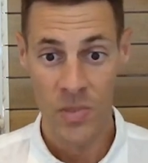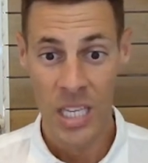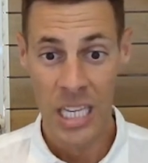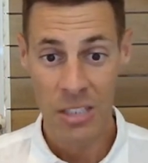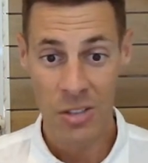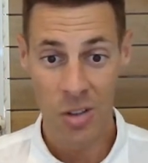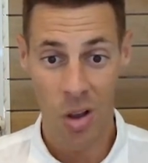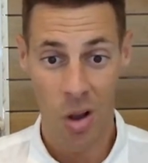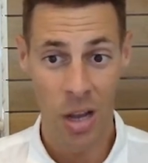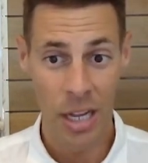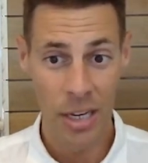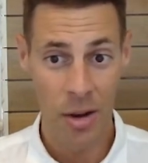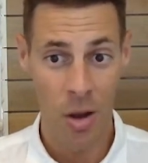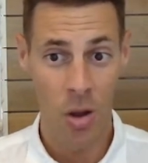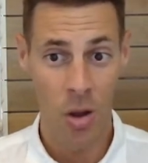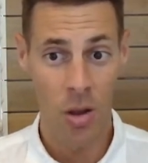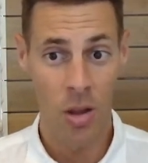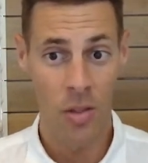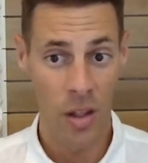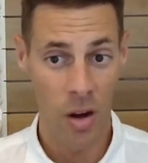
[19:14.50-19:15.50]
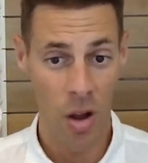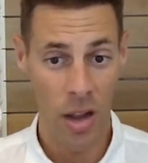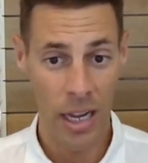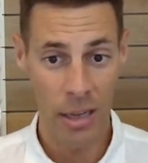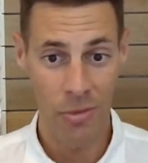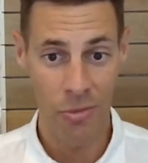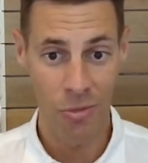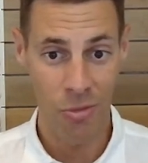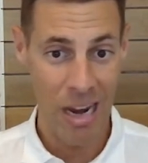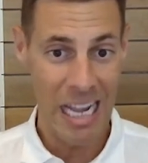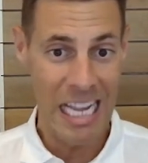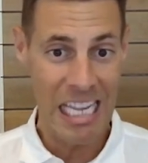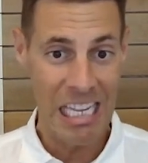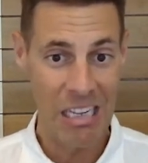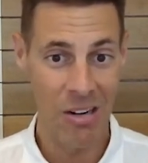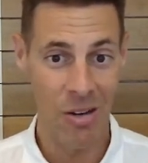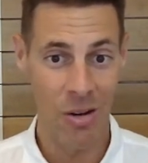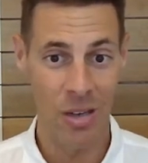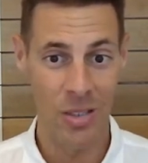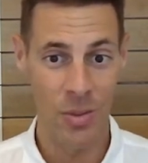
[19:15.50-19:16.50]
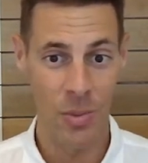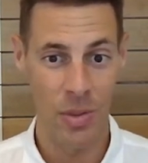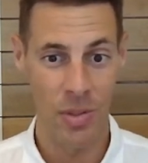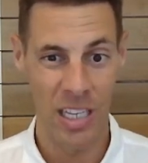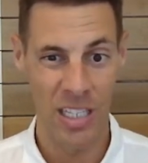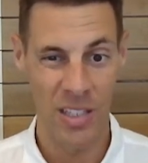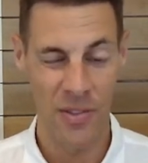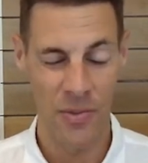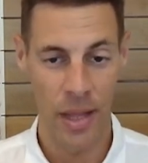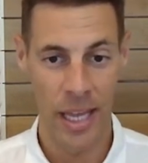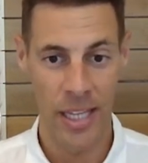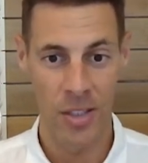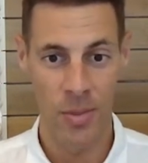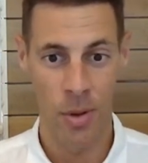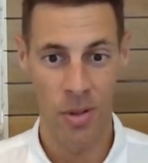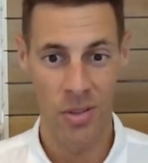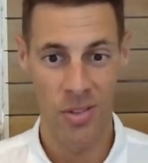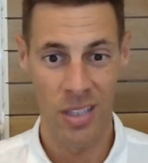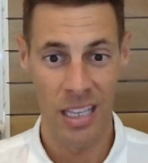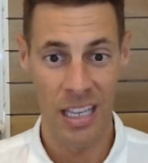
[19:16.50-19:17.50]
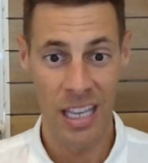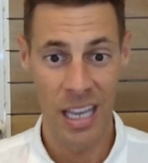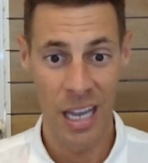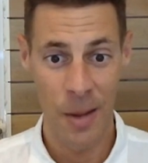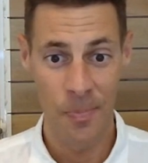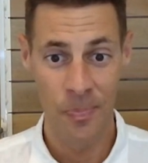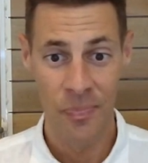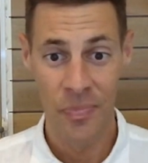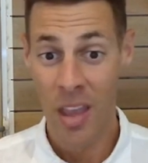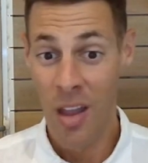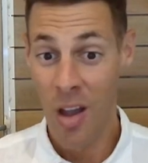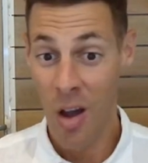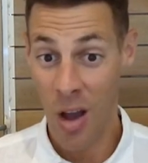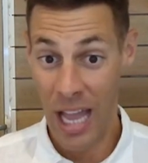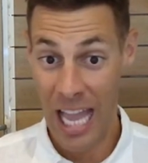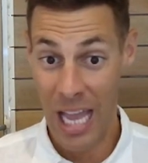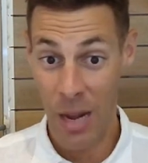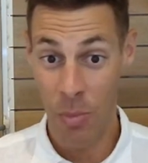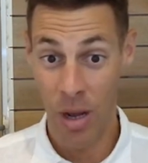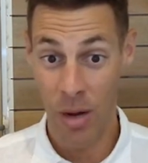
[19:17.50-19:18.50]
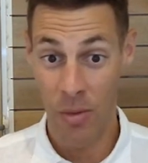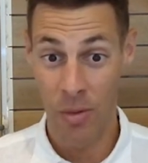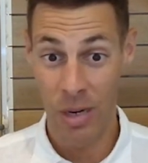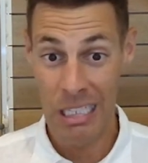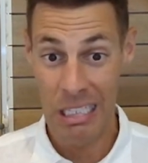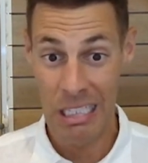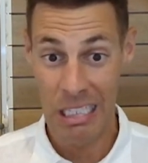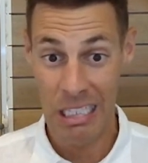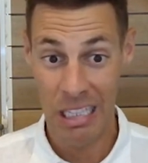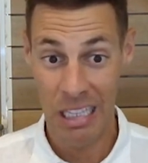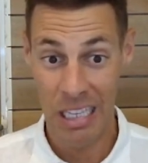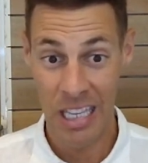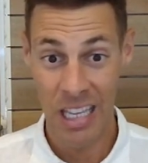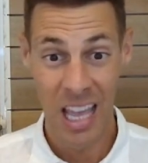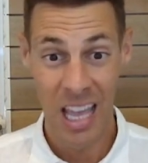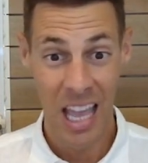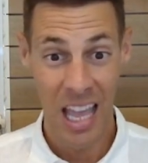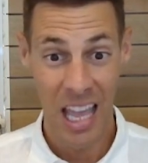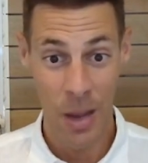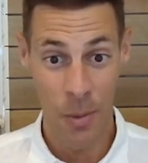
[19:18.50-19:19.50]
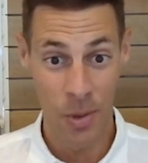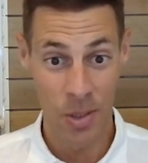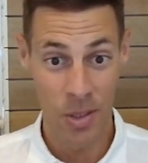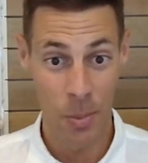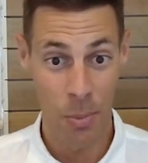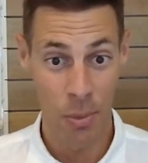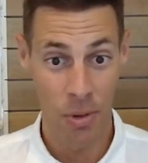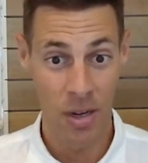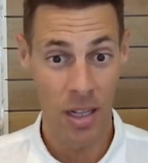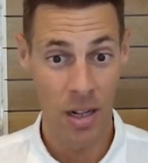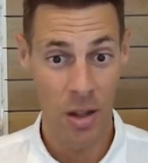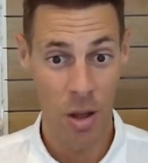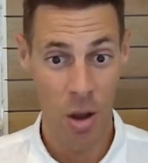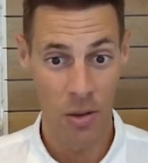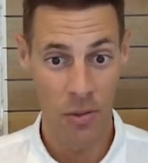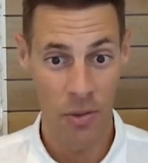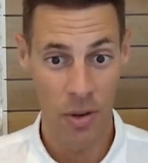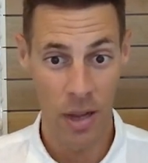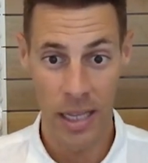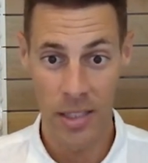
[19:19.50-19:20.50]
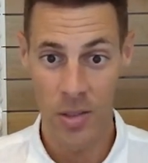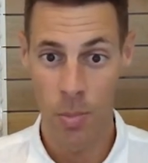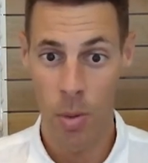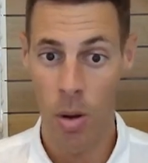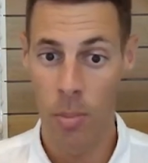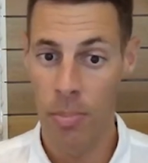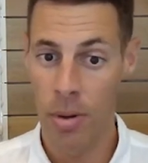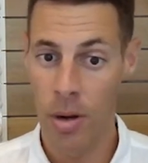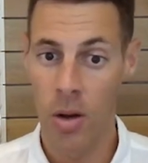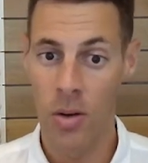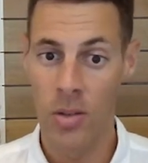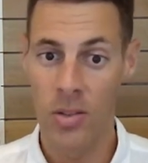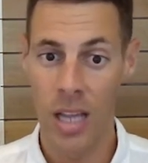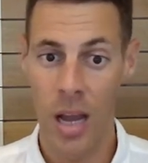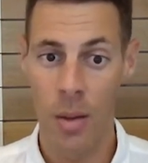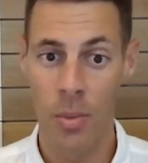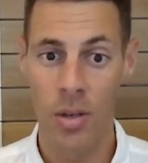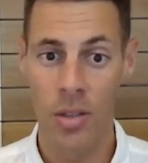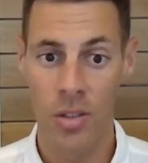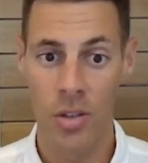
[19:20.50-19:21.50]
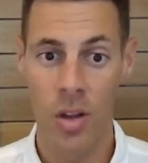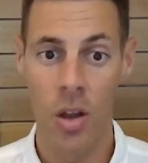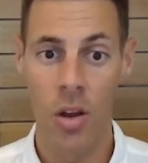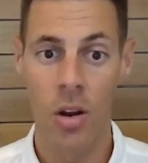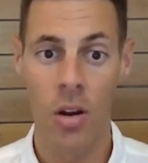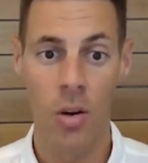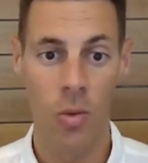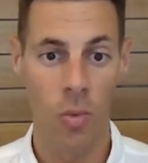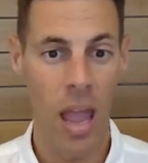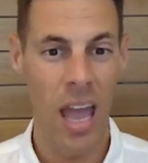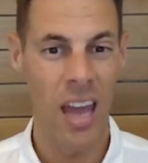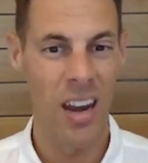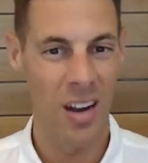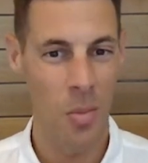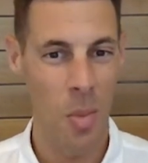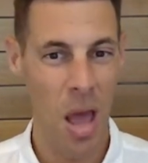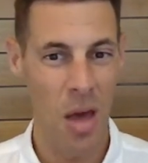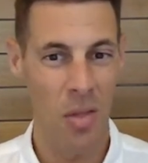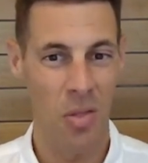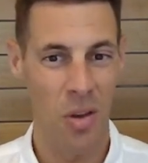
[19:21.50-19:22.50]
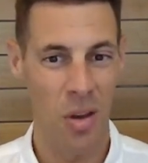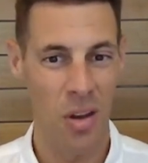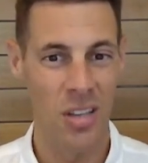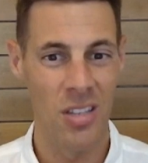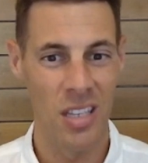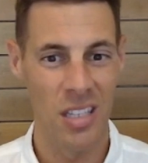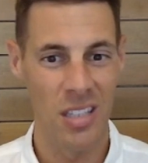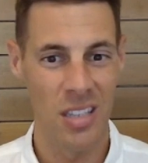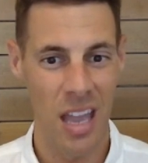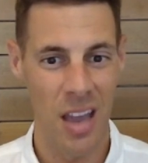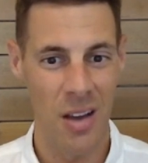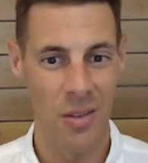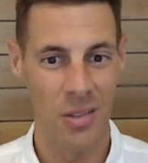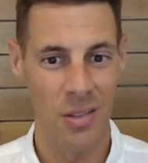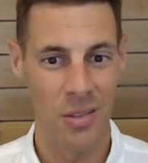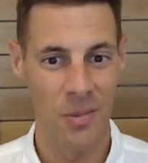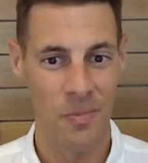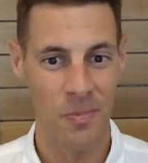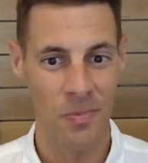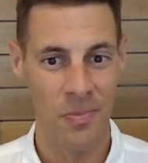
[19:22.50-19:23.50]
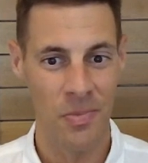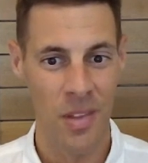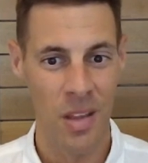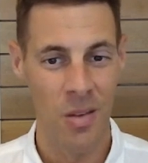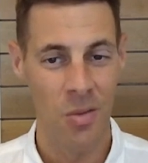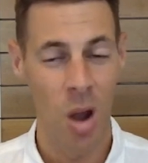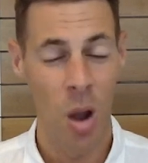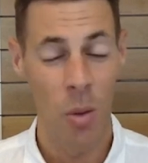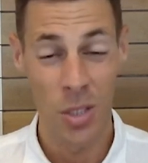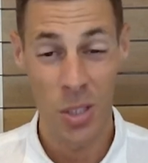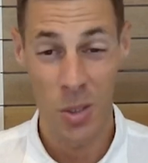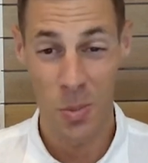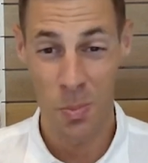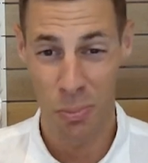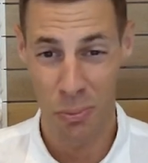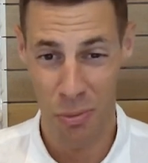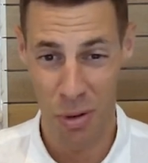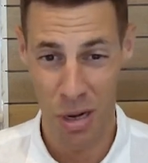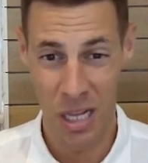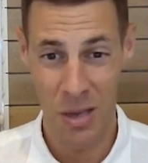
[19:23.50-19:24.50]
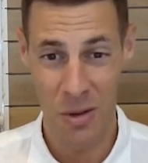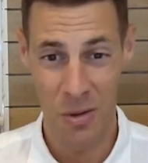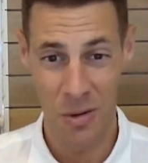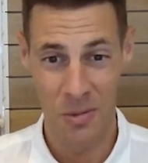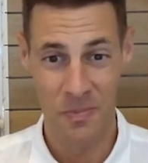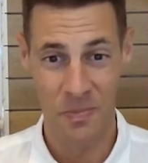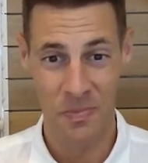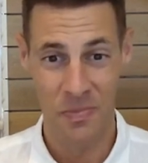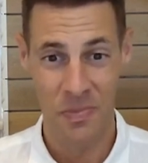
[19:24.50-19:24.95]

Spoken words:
So I know that I can recognize when these flat spots are here. I had one recently. It was a pretty low flat spot, but I was able to turn it around in about 36 hours, right, which is pretty good.